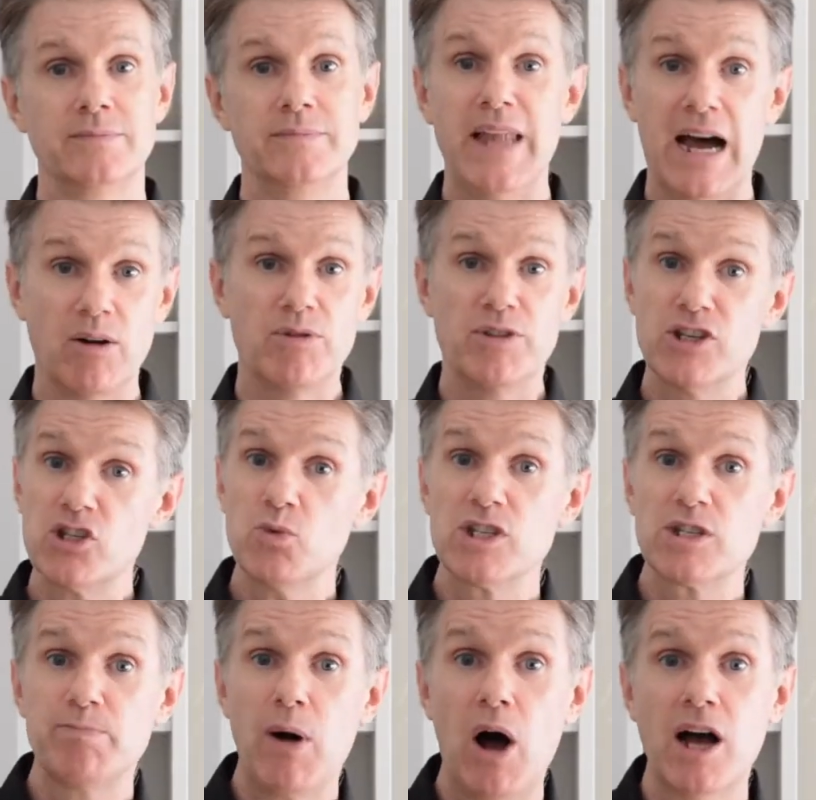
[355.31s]
Now, this
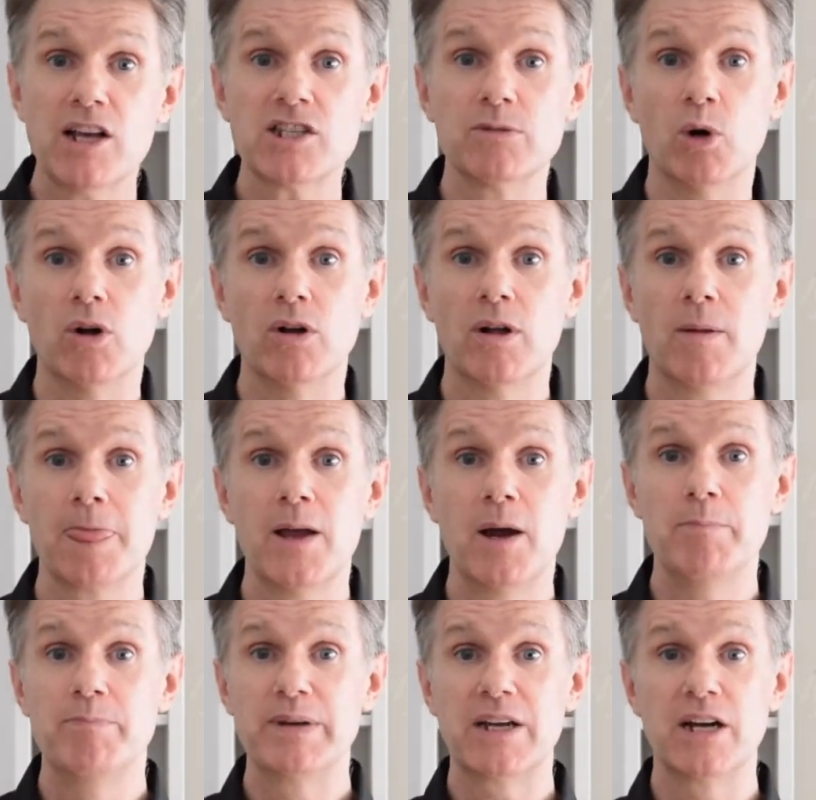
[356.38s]
was possible
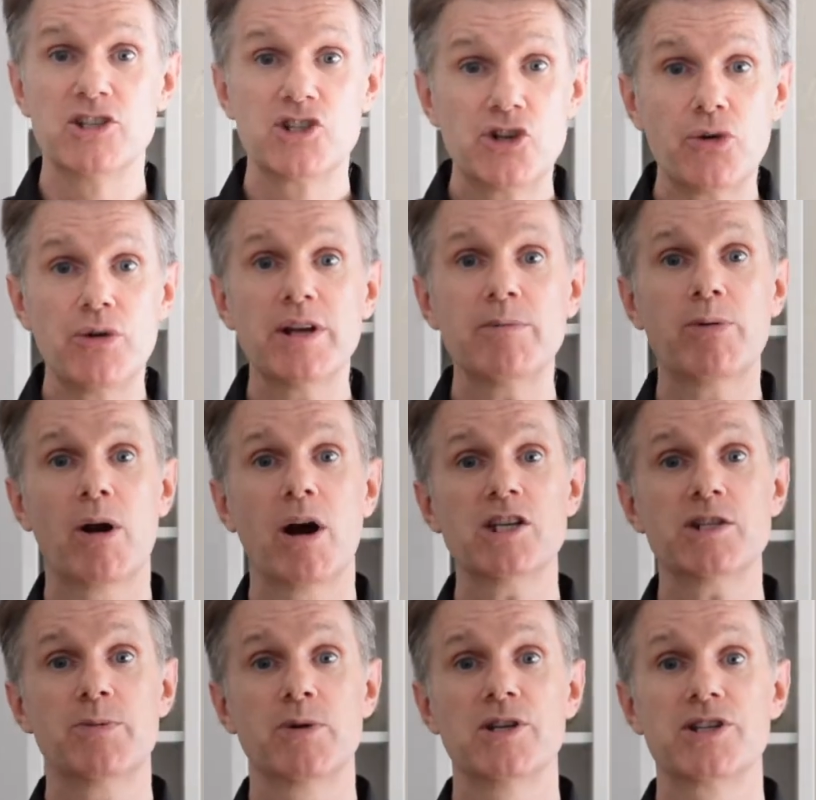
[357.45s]
because during
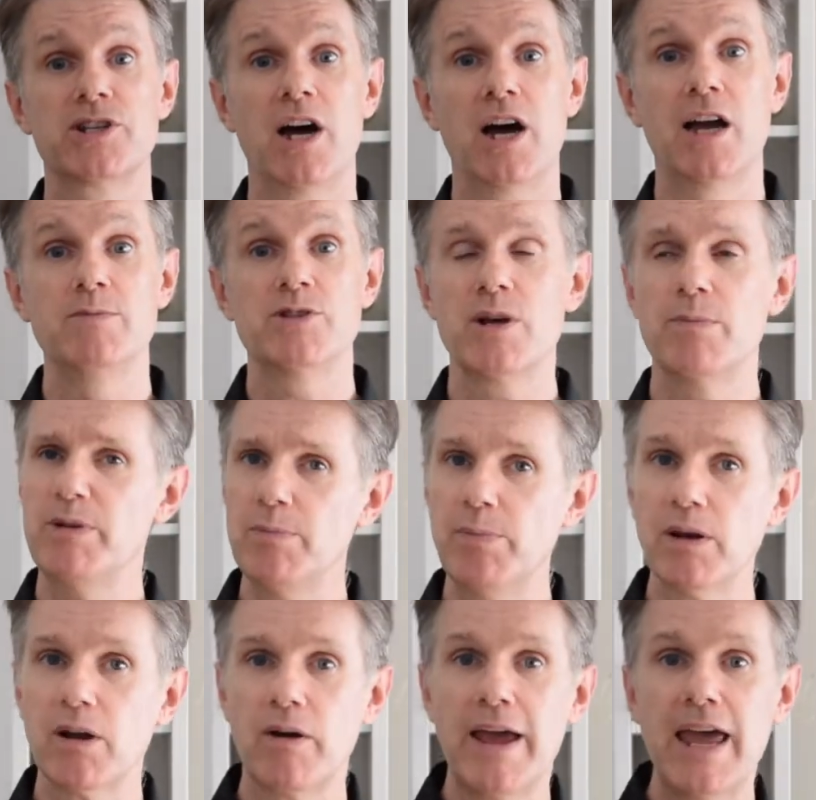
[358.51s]
prosperous times,
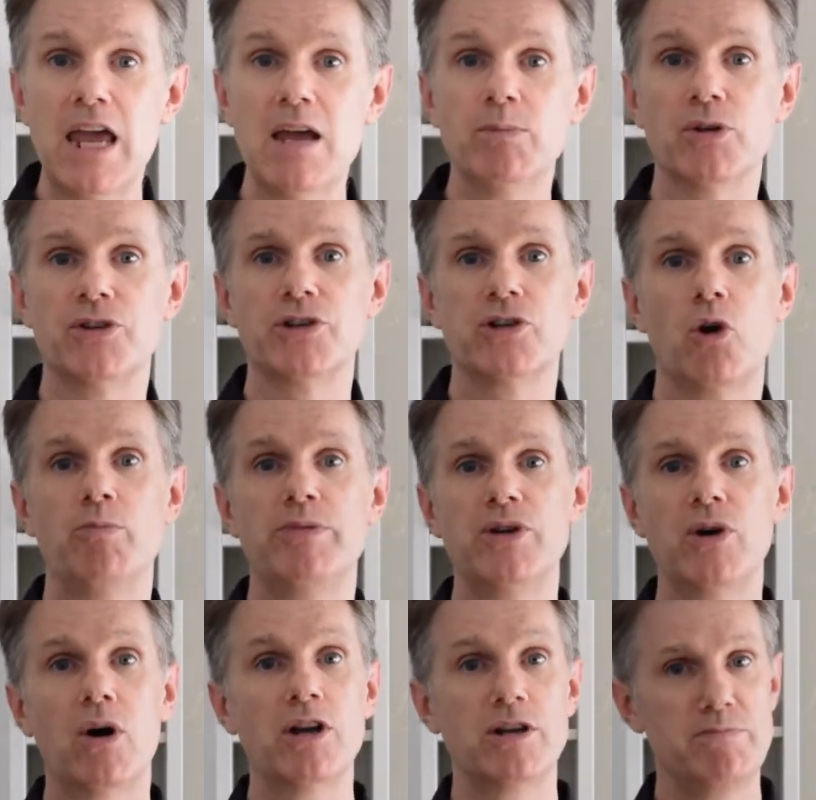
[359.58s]
people are able to go
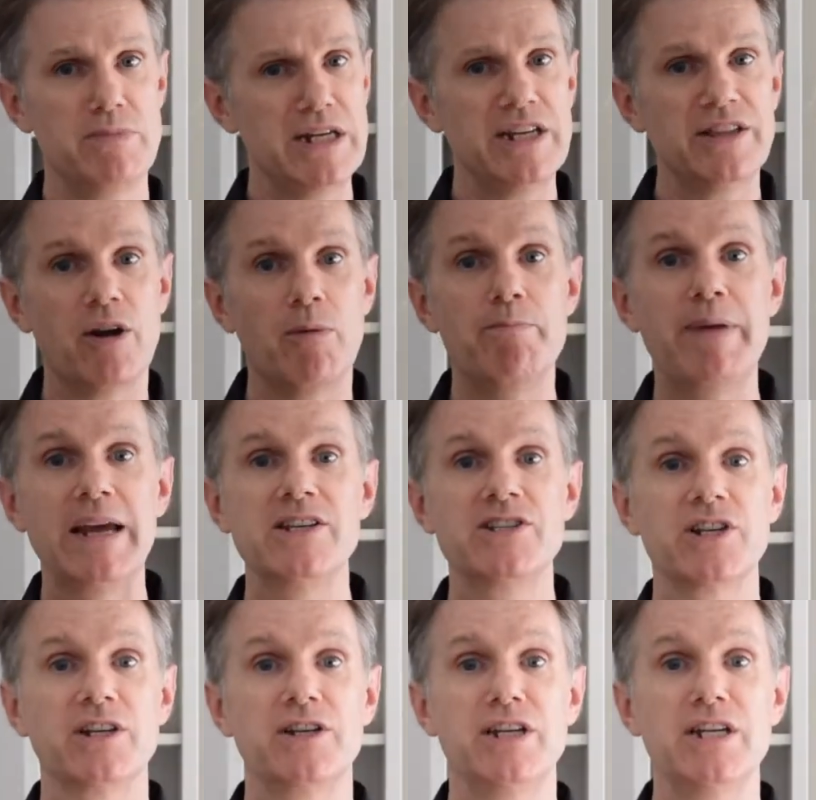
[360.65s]
beyond meeting their
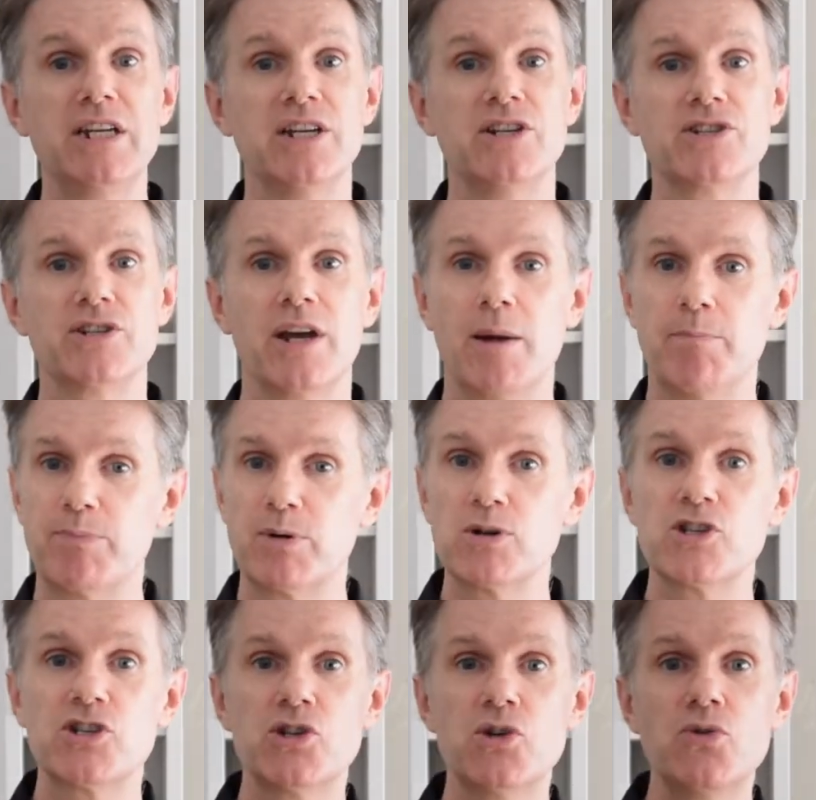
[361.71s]
basic needs and
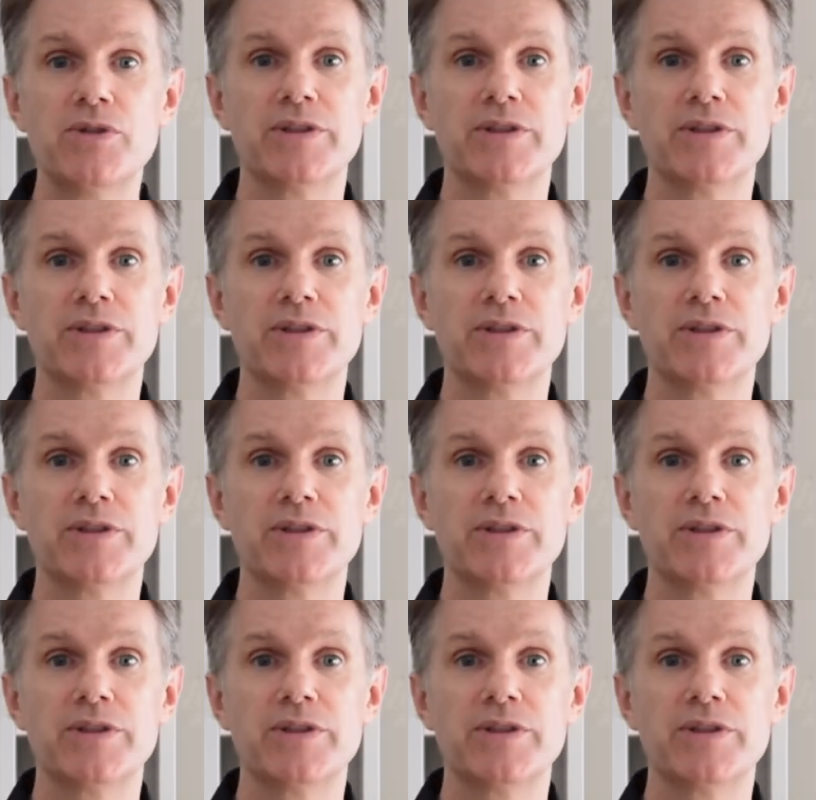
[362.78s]
pursue